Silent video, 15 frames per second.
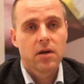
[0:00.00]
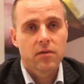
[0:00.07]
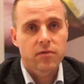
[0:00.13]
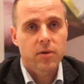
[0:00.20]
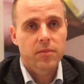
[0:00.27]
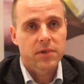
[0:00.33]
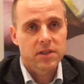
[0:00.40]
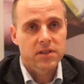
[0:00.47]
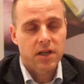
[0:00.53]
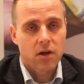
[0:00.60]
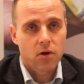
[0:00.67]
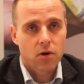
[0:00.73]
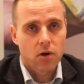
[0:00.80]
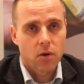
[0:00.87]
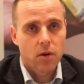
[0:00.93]
from the
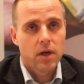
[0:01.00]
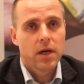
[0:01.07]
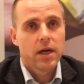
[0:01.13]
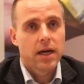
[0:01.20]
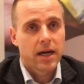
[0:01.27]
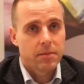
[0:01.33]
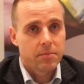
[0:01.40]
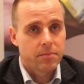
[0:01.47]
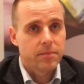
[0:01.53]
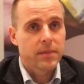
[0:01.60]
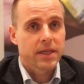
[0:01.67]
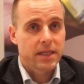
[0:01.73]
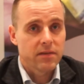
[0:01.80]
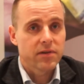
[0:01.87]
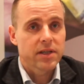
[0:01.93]
telco
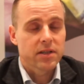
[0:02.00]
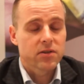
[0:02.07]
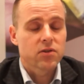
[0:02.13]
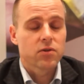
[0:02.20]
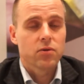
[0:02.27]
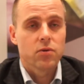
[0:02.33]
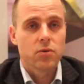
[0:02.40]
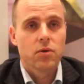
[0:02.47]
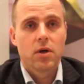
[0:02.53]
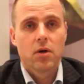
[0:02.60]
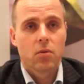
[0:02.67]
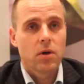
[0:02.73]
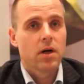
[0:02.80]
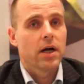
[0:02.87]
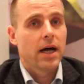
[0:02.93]
and giving it to,
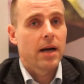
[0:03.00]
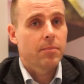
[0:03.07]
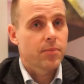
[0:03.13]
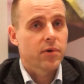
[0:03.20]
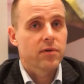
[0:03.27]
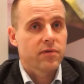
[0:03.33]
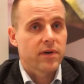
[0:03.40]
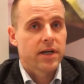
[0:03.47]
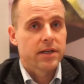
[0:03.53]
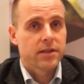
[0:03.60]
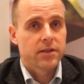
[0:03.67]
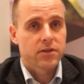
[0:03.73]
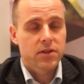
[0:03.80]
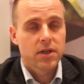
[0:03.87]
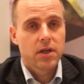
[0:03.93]
well, app
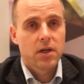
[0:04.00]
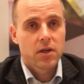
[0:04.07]
providers,